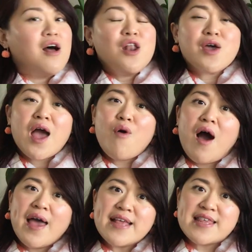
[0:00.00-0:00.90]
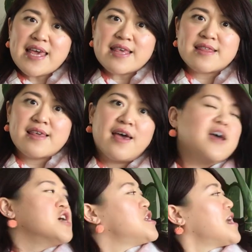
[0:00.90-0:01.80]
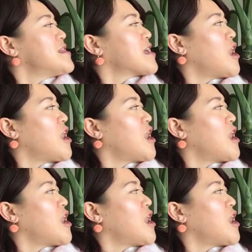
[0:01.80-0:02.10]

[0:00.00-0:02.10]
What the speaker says: Look how high it is. She has to